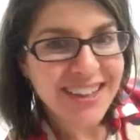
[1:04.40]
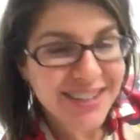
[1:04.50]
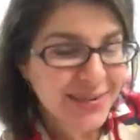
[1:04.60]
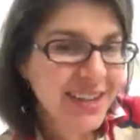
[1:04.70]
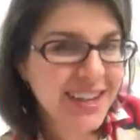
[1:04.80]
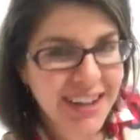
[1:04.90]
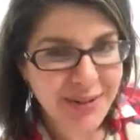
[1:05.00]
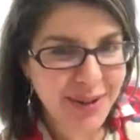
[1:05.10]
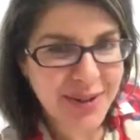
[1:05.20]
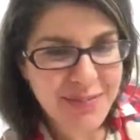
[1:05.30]
this week and now
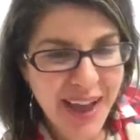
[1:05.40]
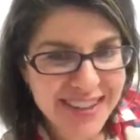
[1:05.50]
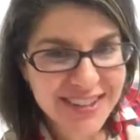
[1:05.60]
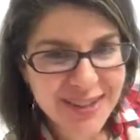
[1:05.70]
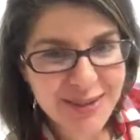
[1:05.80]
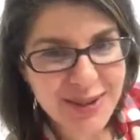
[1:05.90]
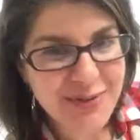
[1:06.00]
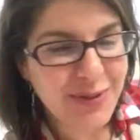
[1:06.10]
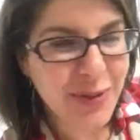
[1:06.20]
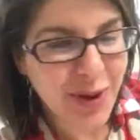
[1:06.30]
we're going back to doing
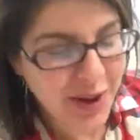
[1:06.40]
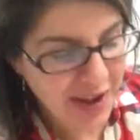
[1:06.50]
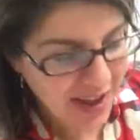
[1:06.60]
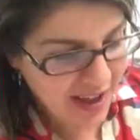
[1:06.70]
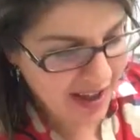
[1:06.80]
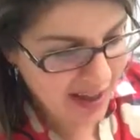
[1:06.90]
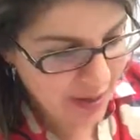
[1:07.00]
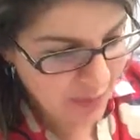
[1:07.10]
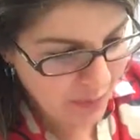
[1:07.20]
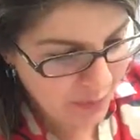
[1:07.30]
4,
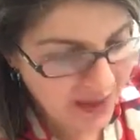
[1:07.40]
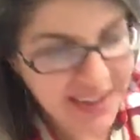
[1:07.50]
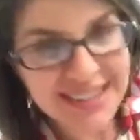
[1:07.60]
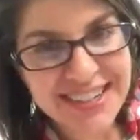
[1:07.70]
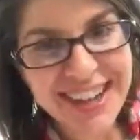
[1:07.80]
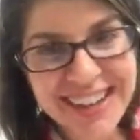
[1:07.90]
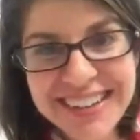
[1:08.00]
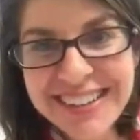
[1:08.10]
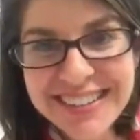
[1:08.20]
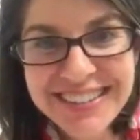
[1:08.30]
but
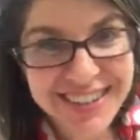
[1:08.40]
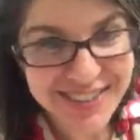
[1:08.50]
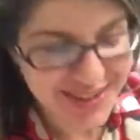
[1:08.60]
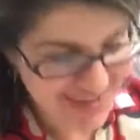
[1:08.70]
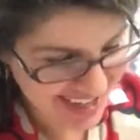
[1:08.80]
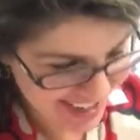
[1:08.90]
stick with me